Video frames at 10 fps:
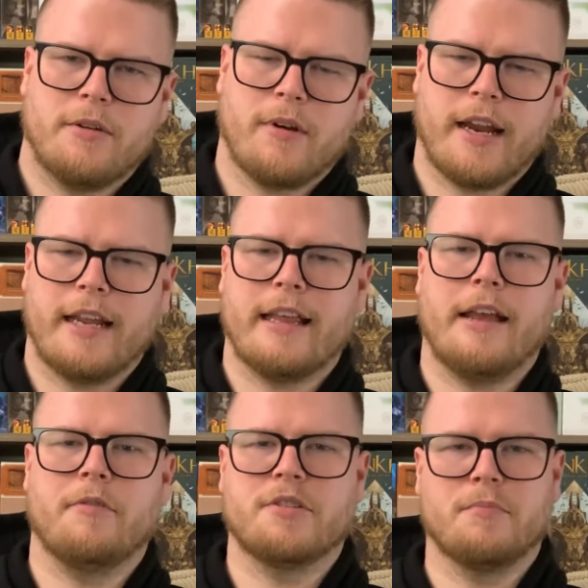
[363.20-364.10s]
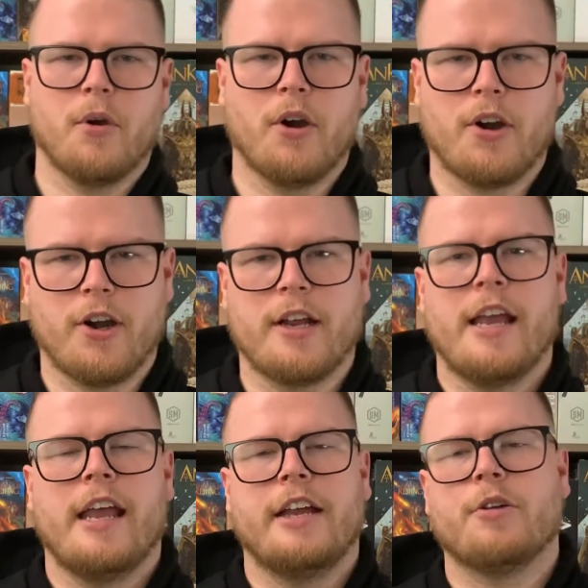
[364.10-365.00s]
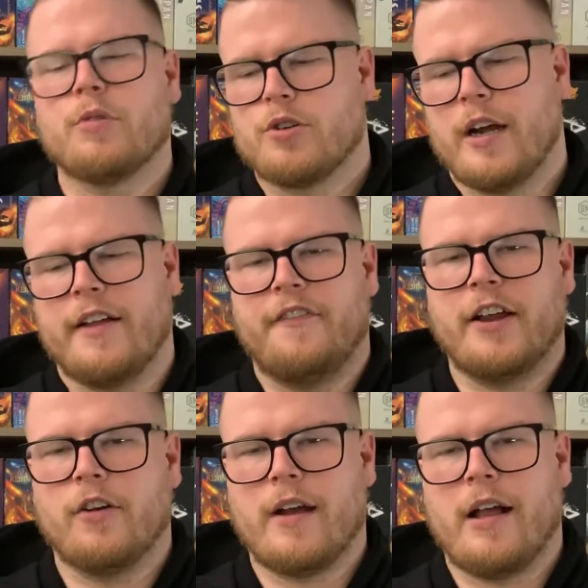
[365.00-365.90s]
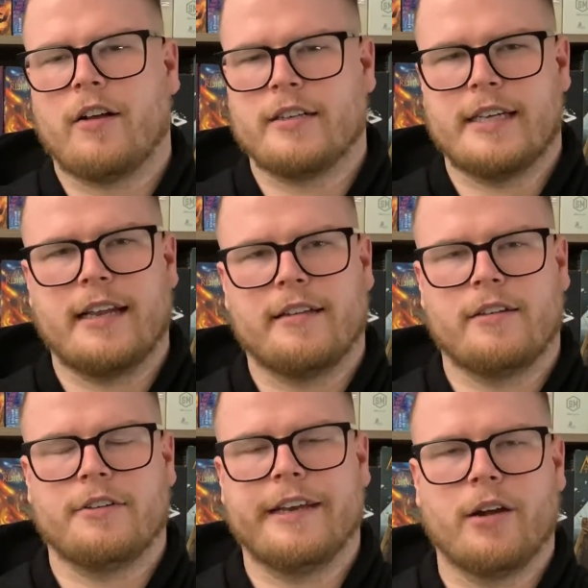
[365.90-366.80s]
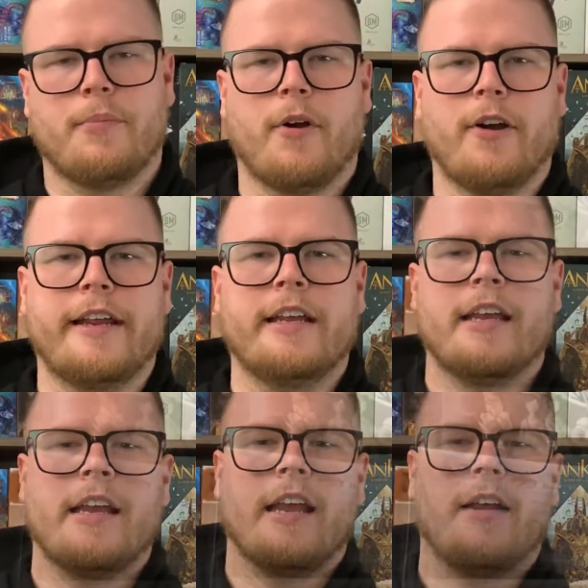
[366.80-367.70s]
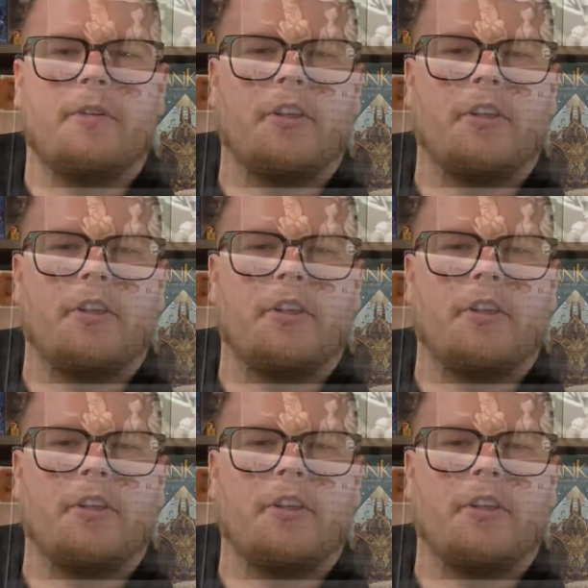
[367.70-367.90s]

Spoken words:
right, that was murdered. You were trying to figure out, because he had a little dinner party with